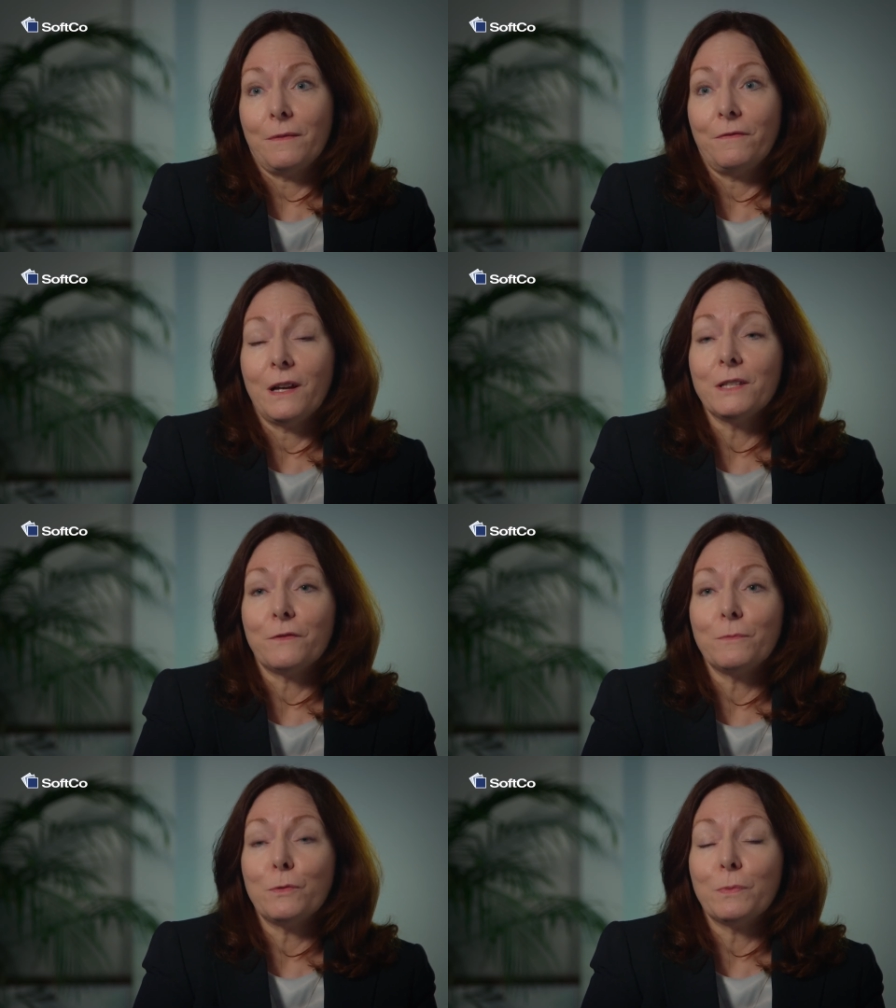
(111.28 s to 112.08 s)
funds
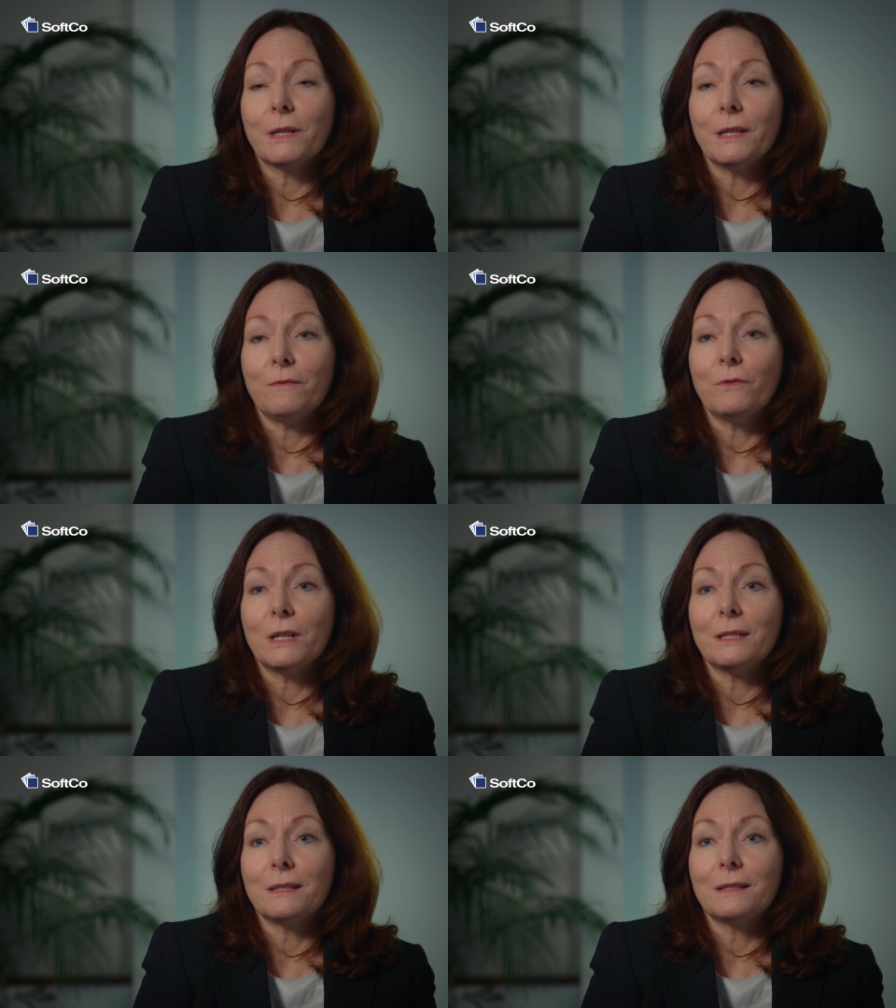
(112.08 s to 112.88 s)
from duplicate
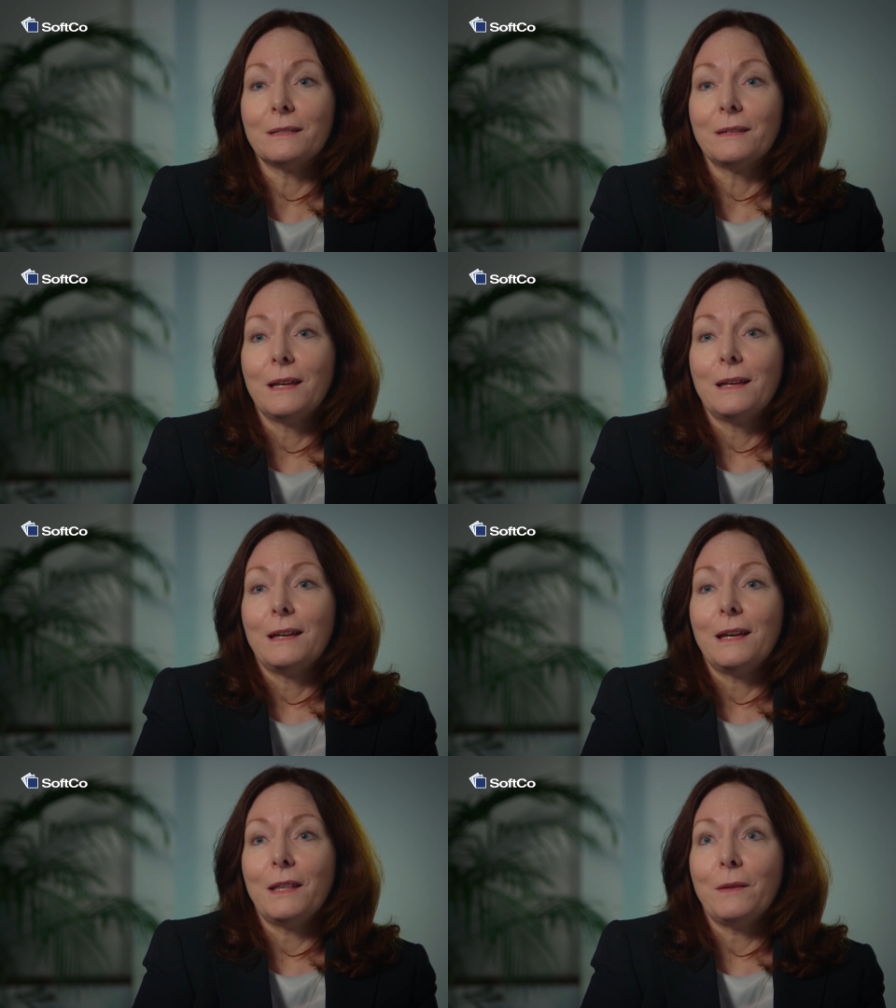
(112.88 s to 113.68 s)
invoices.
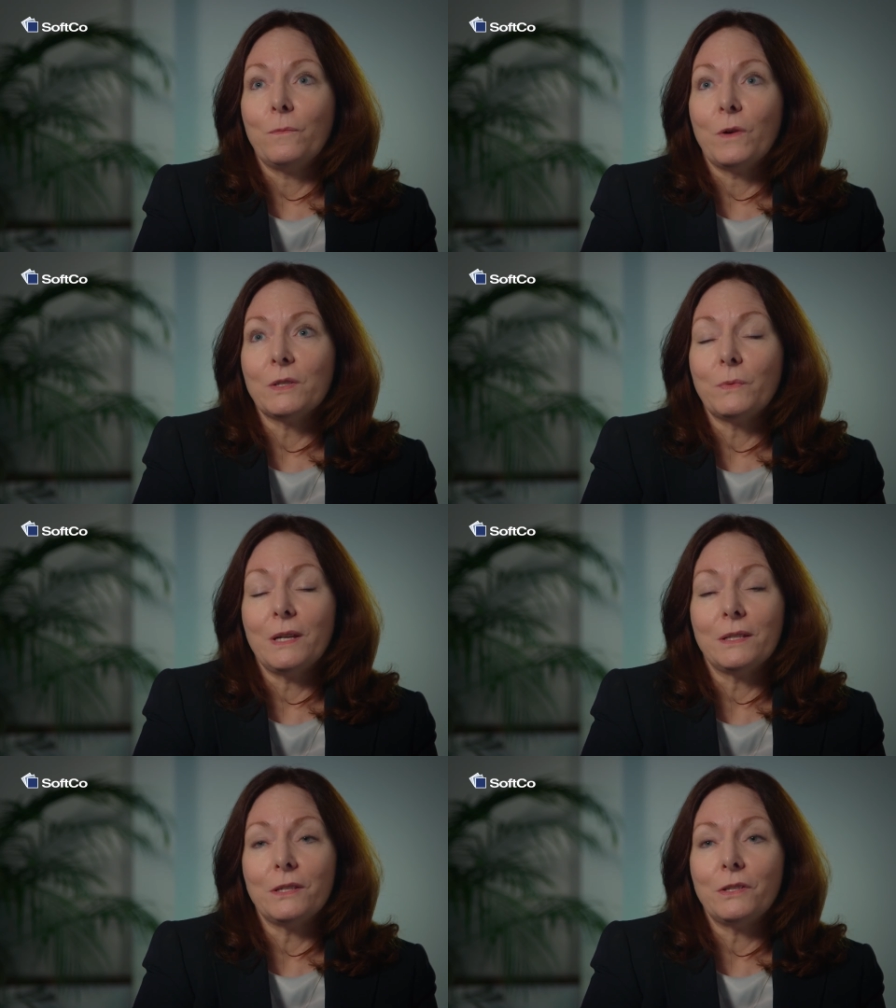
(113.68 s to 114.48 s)
And then once we
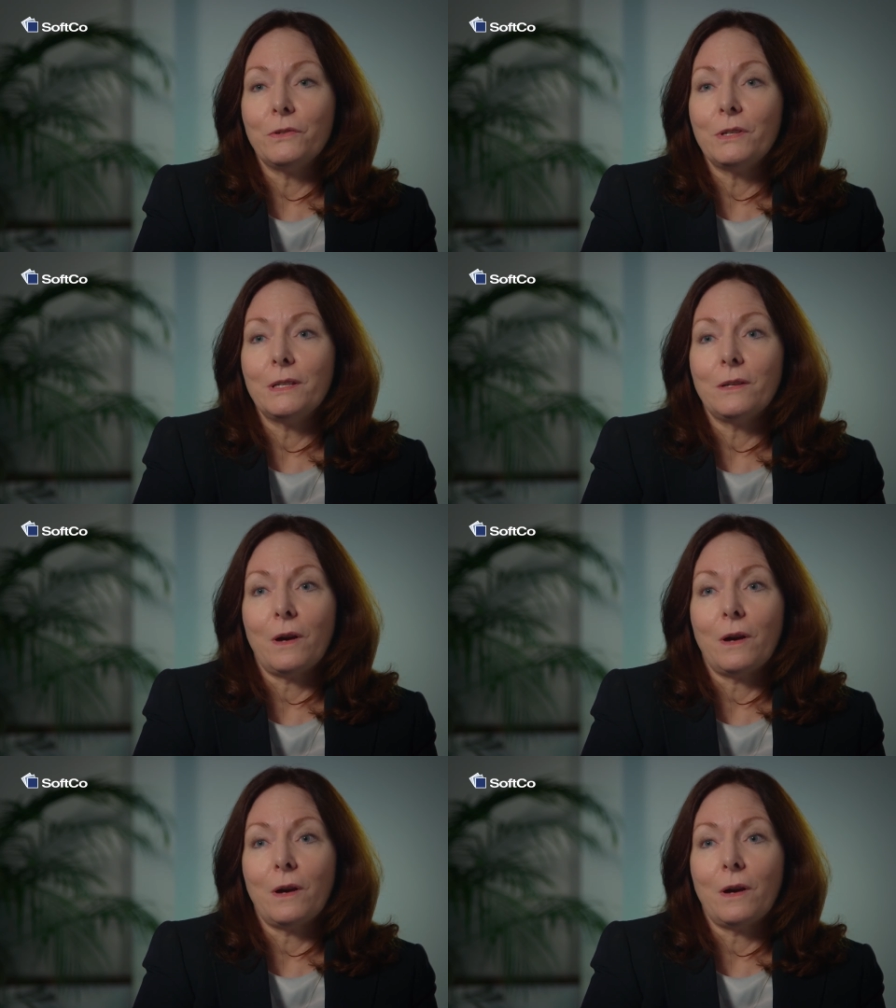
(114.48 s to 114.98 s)
instituted